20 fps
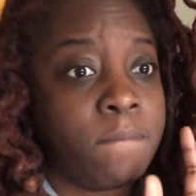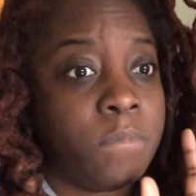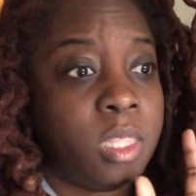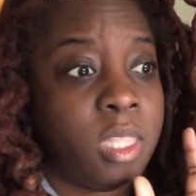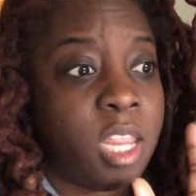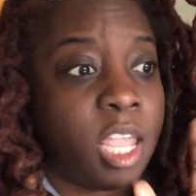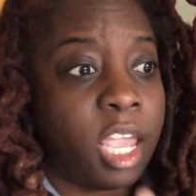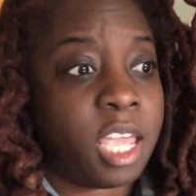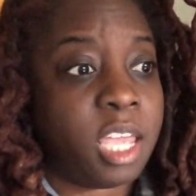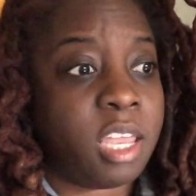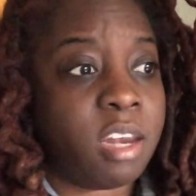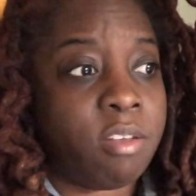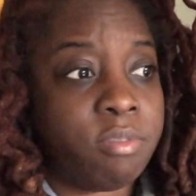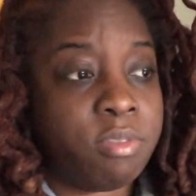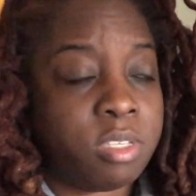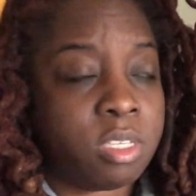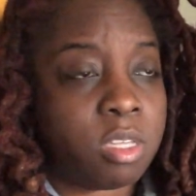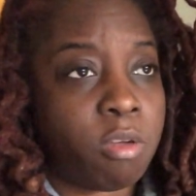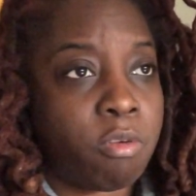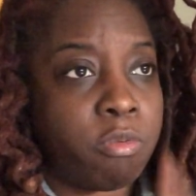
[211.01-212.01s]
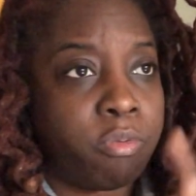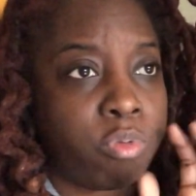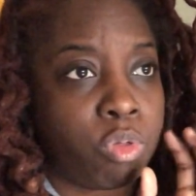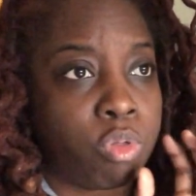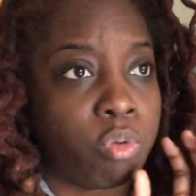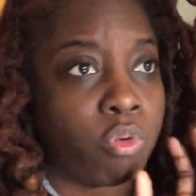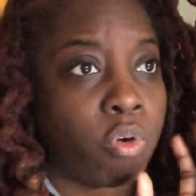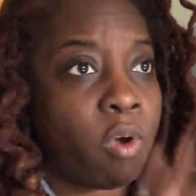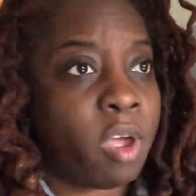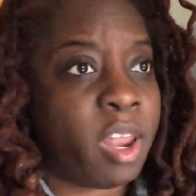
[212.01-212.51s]
negative stuff
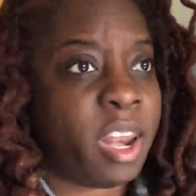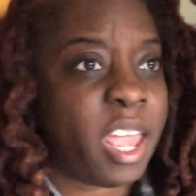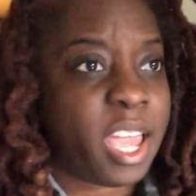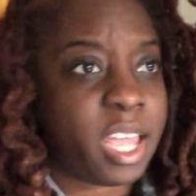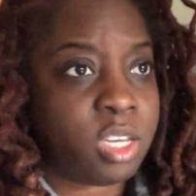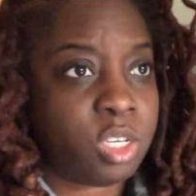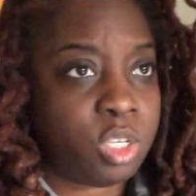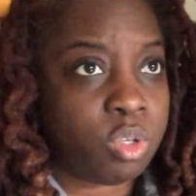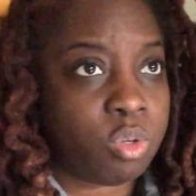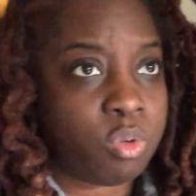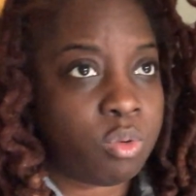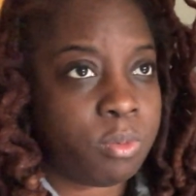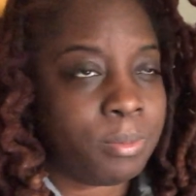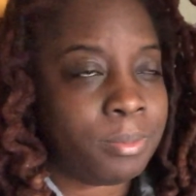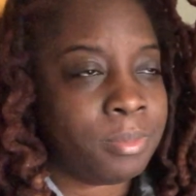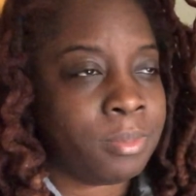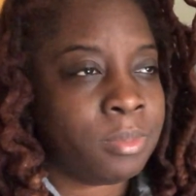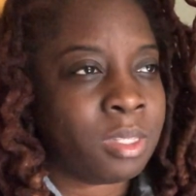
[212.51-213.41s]
throwing at you,